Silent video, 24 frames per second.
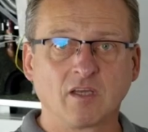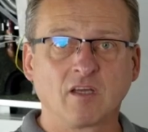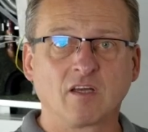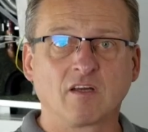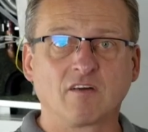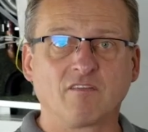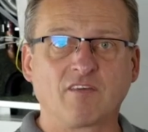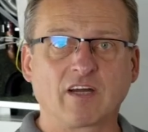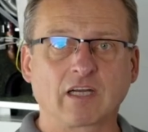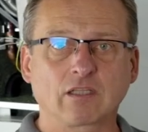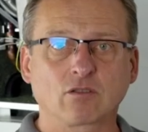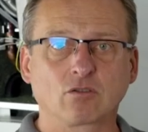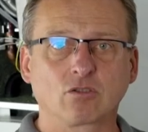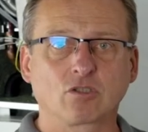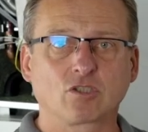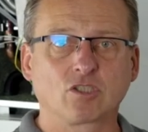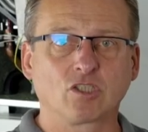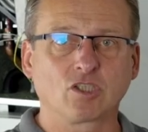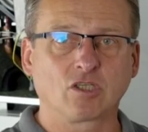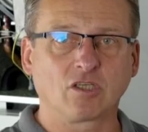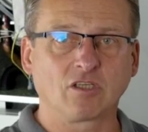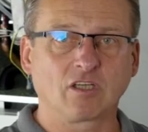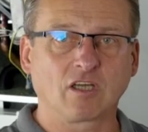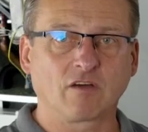water
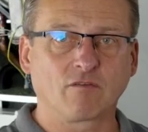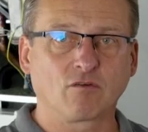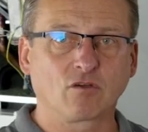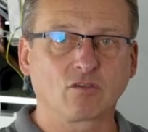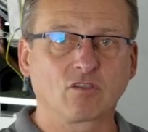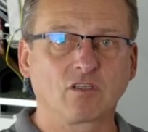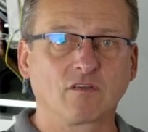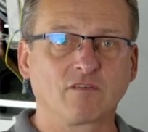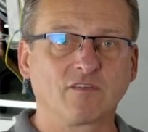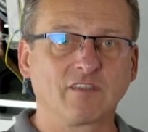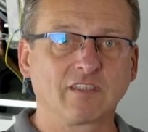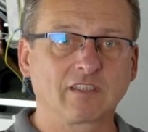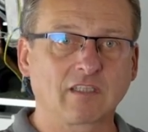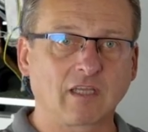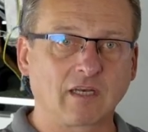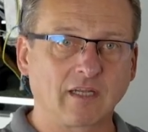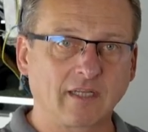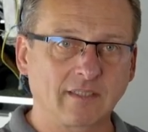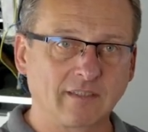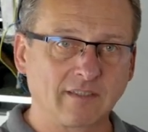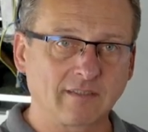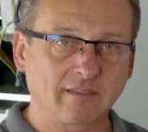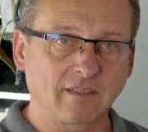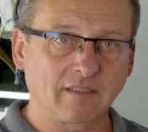pressure value in the
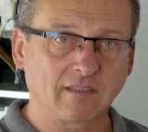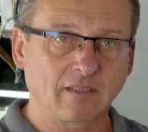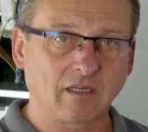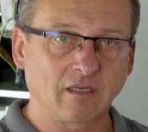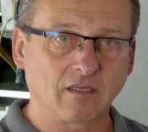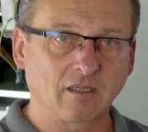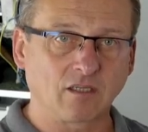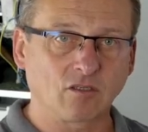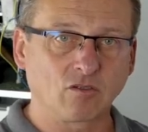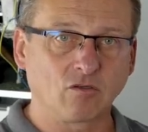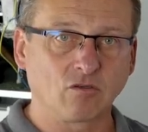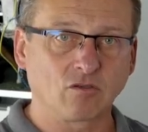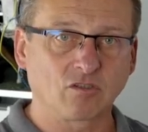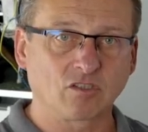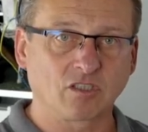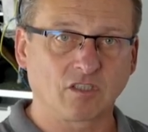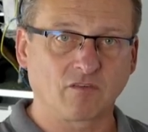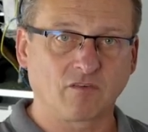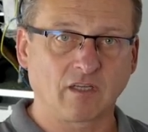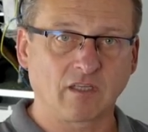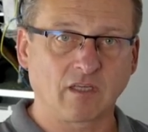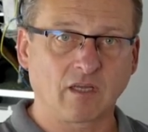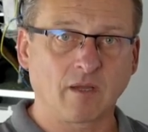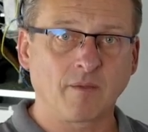central heating system
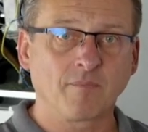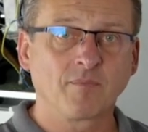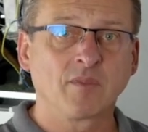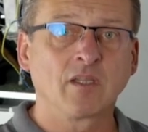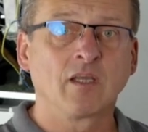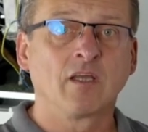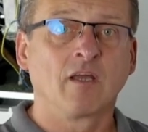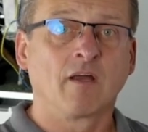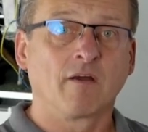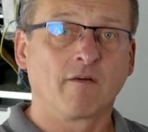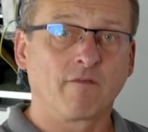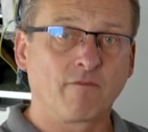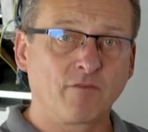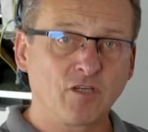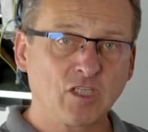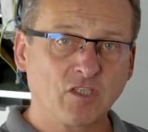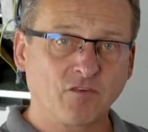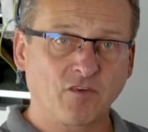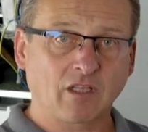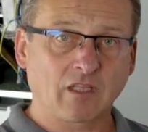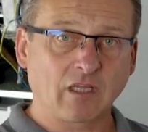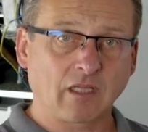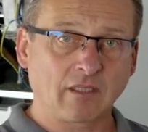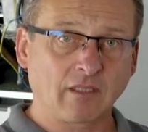is
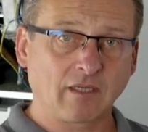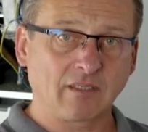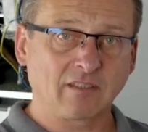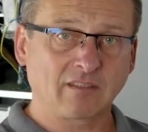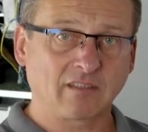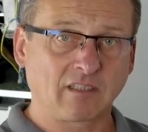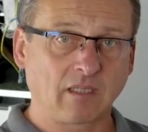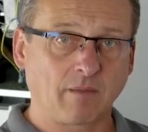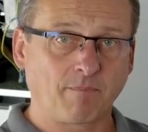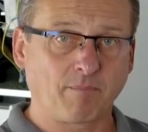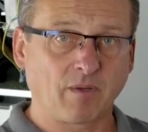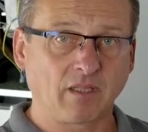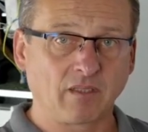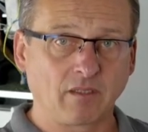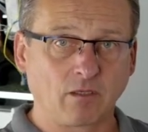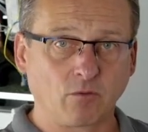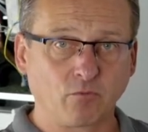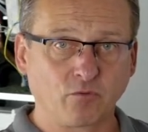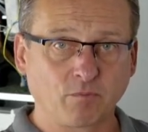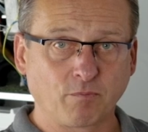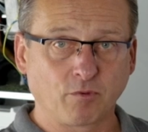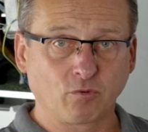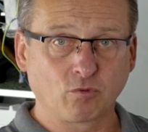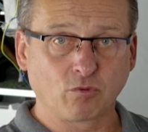continuously displayed on
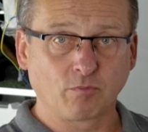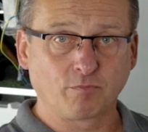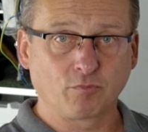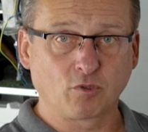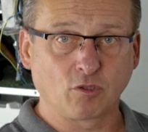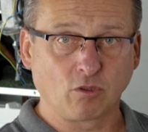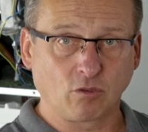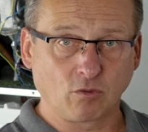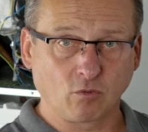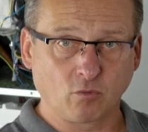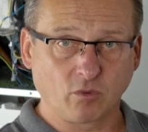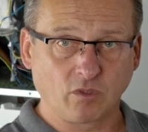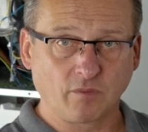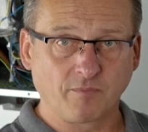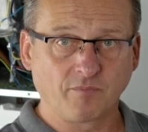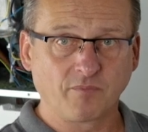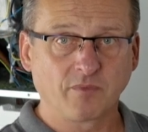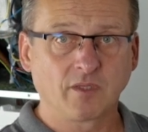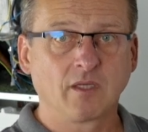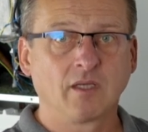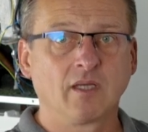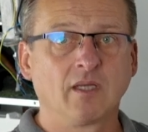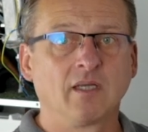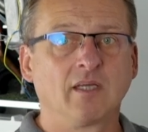the panel.
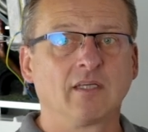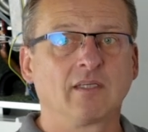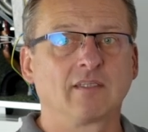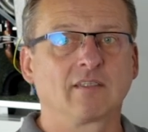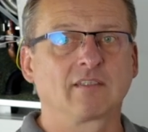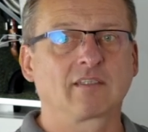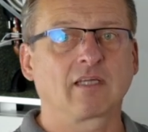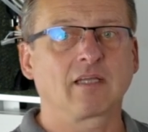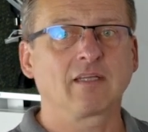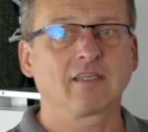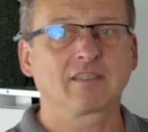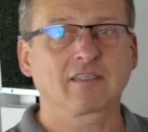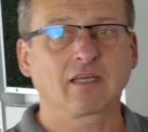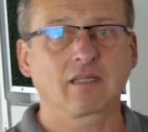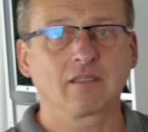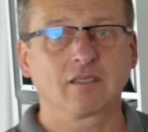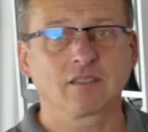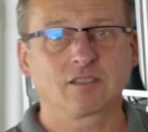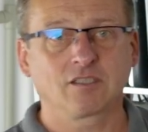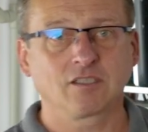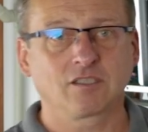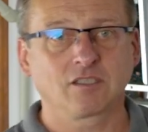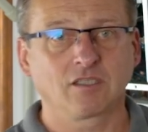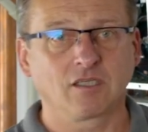The recommended
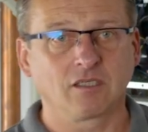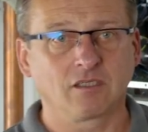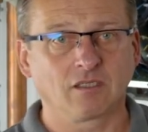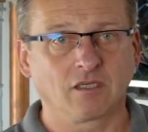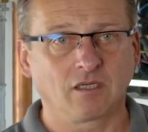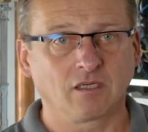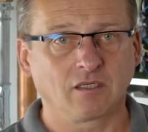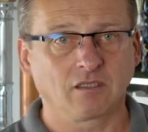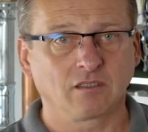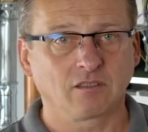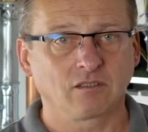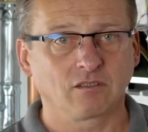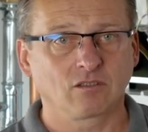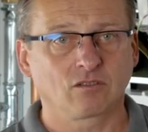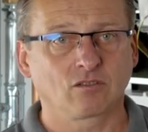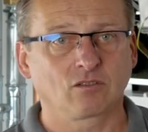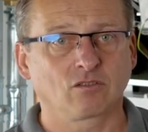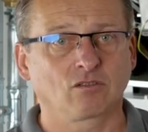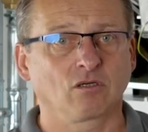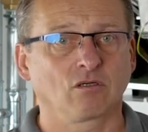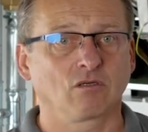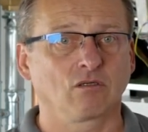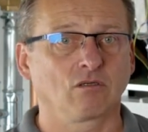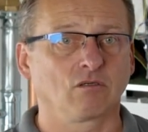pressure is one
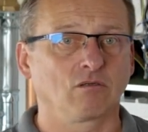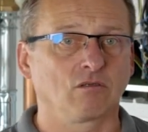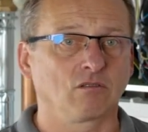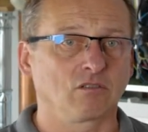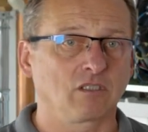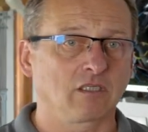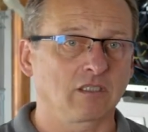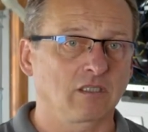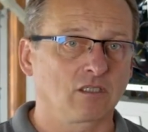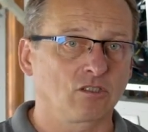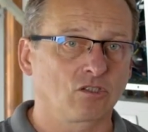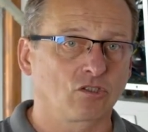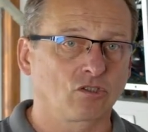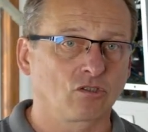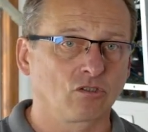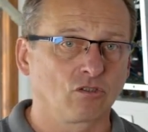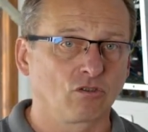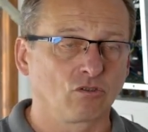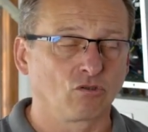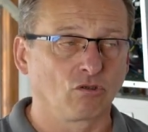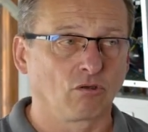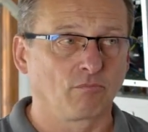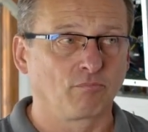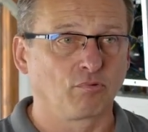point three to one
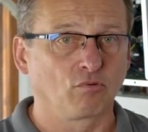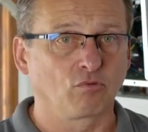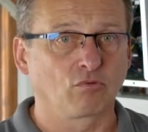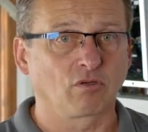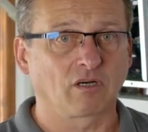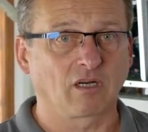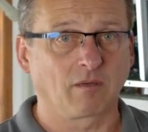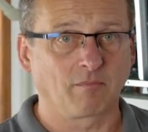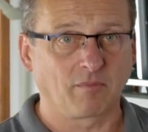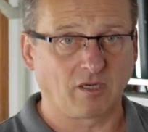point five